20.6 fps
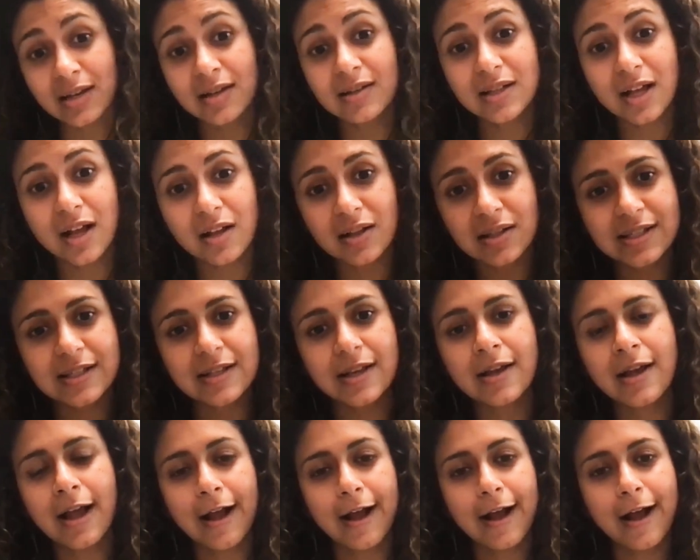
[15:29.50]
in
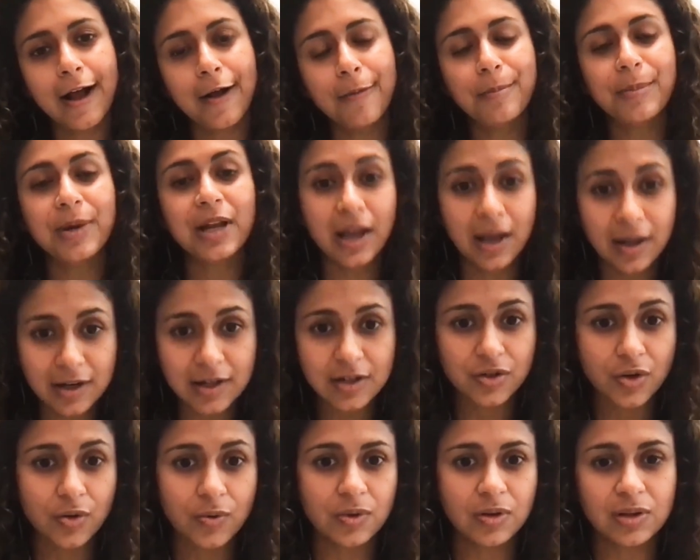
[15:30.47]
adults. But
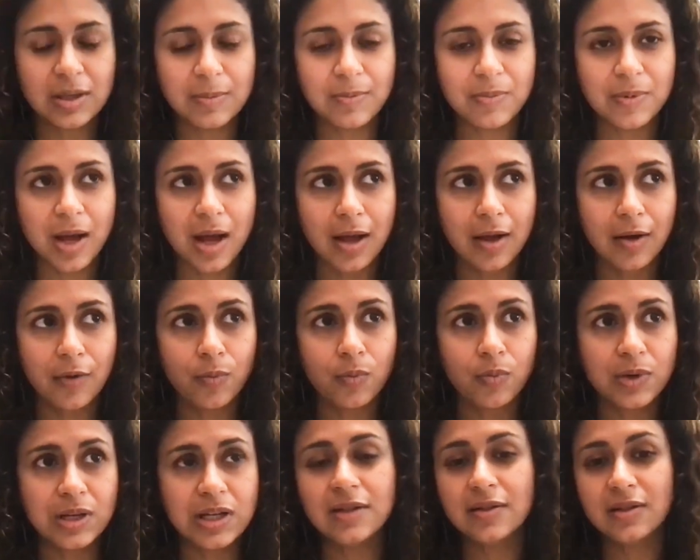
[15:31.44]
anecdotally,
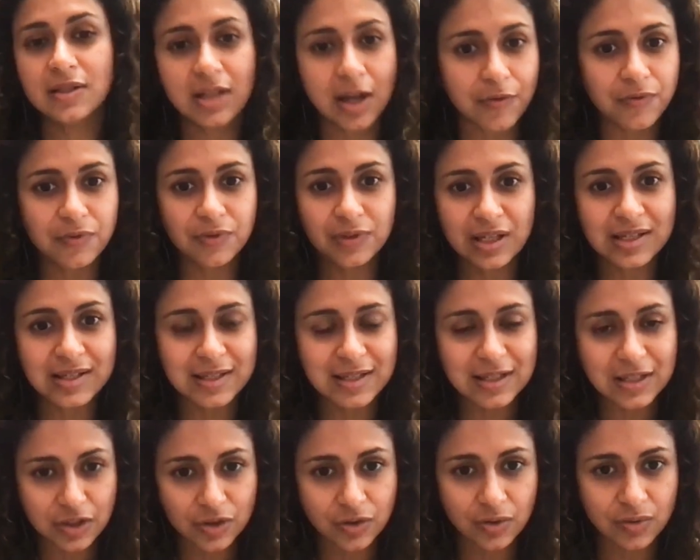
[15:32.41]
we definitely
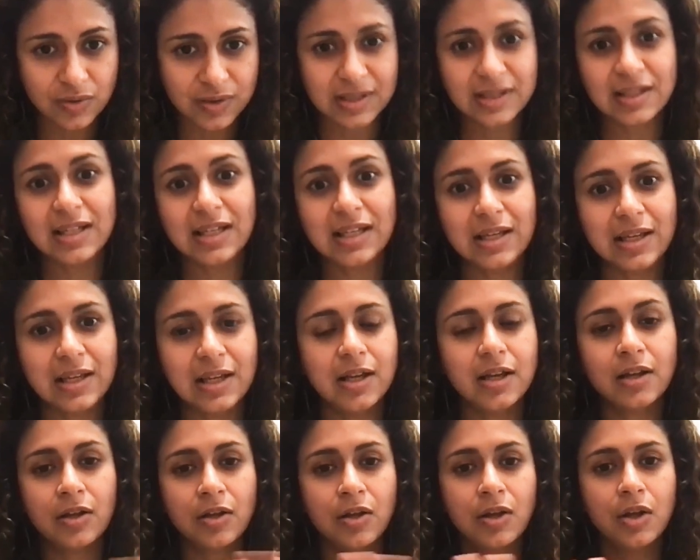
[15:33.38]
still
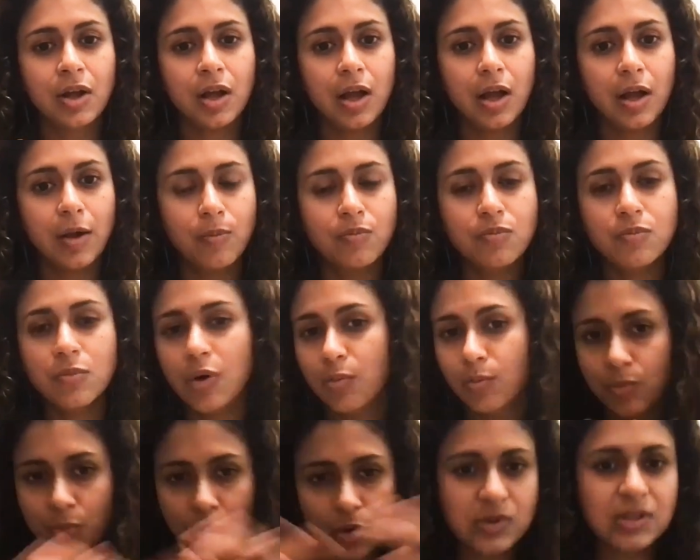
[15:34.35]
see
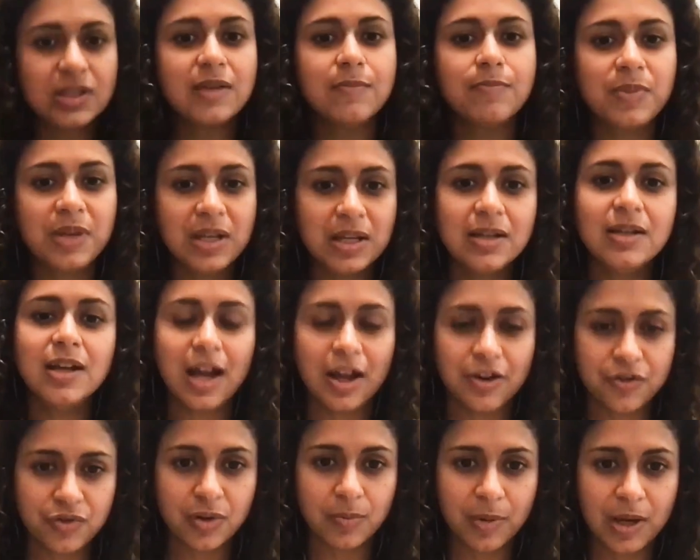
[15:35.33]
mostly
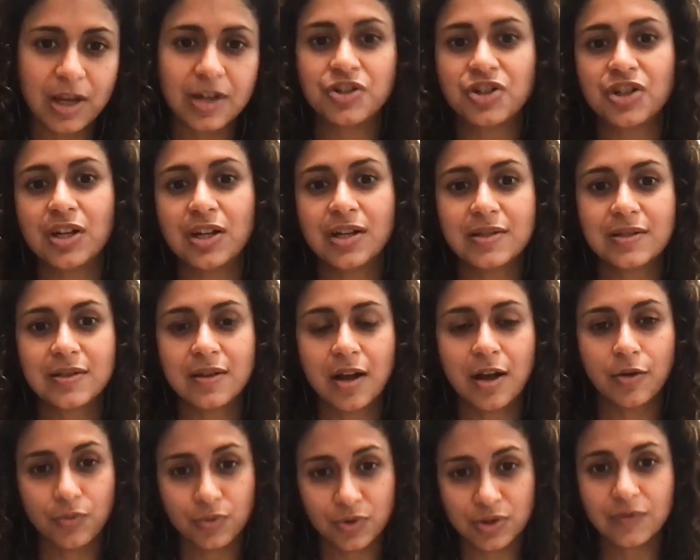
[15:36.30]
pediatric
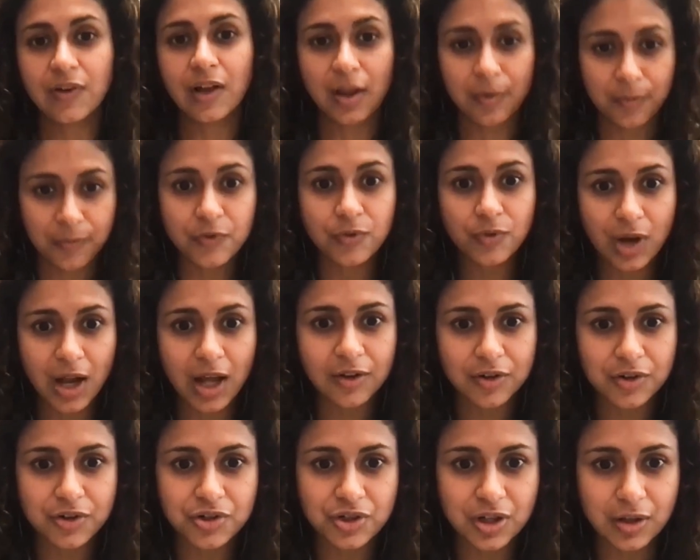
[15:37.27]
patients who develop food
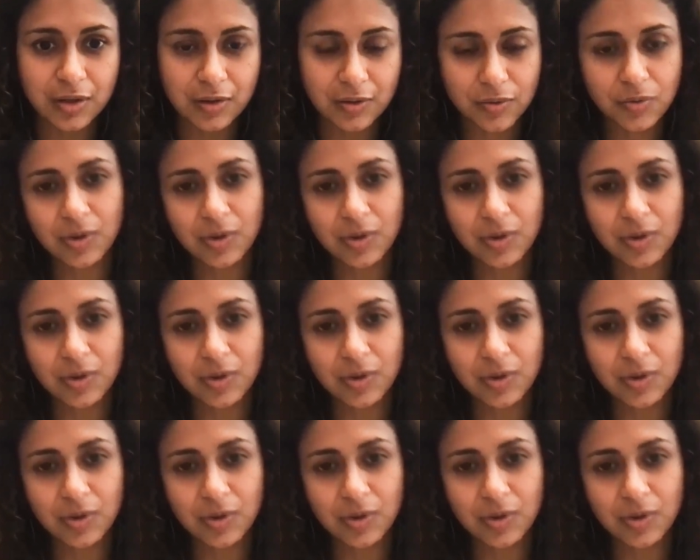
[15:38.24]
allergy.